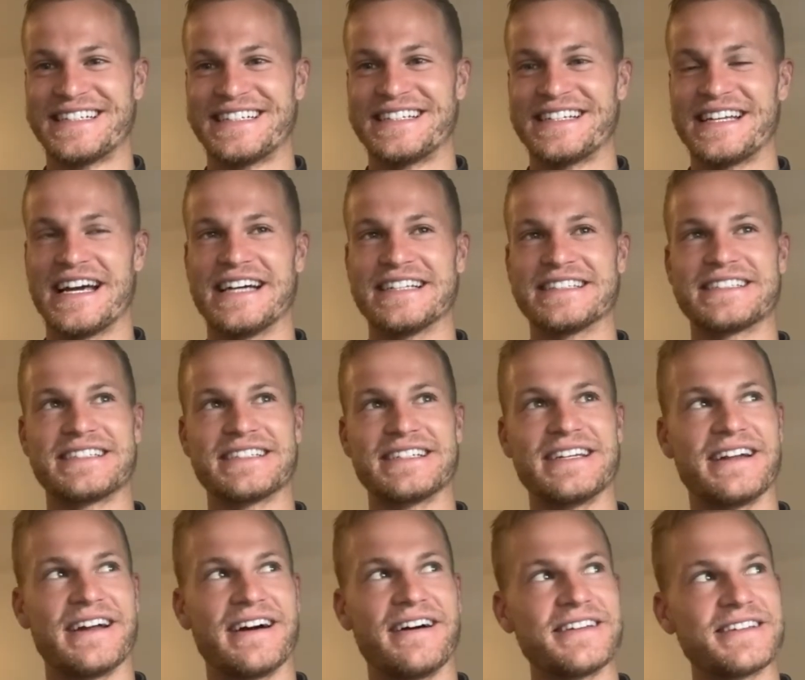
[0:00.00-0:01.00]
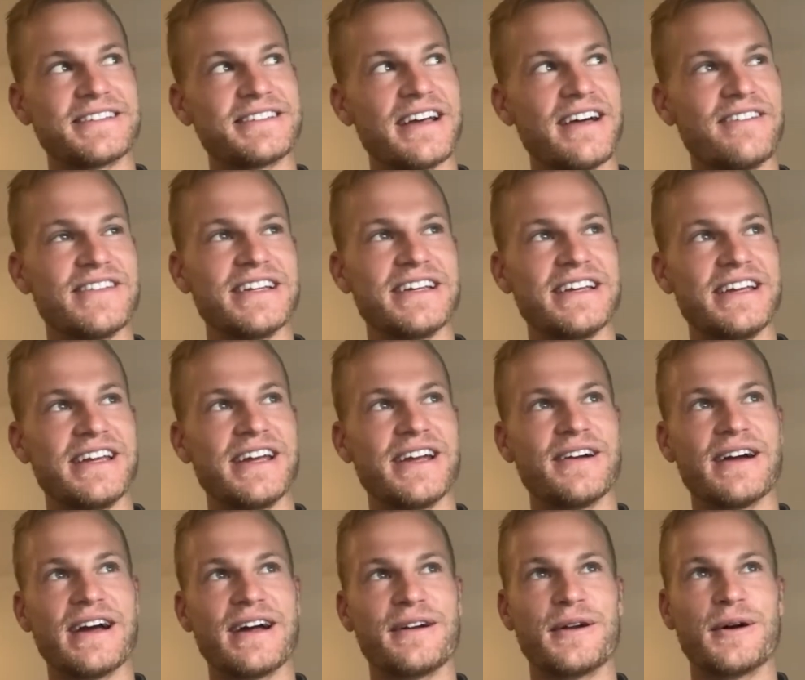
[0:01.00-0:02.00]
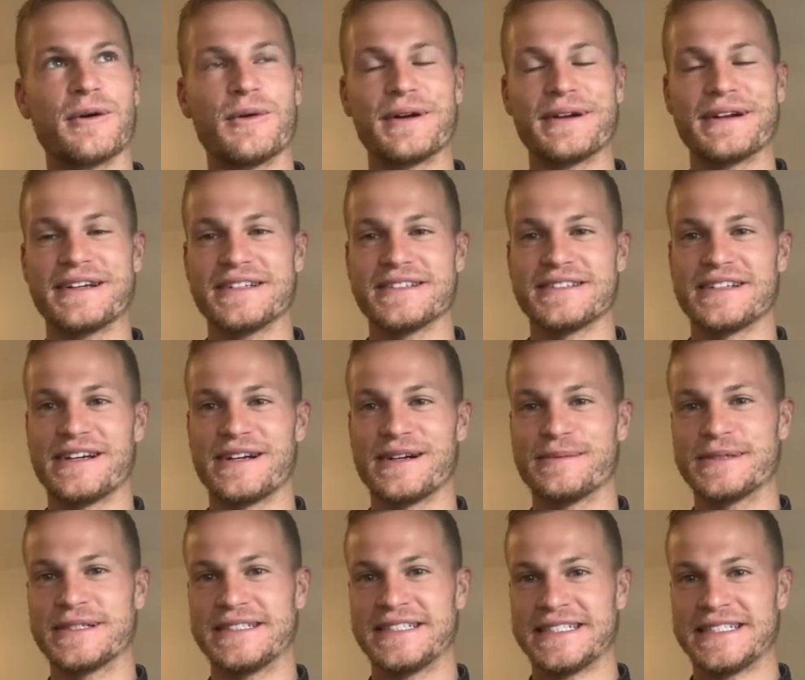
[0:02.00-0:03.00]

yeah, it's 70 here. I don't know what it is there, but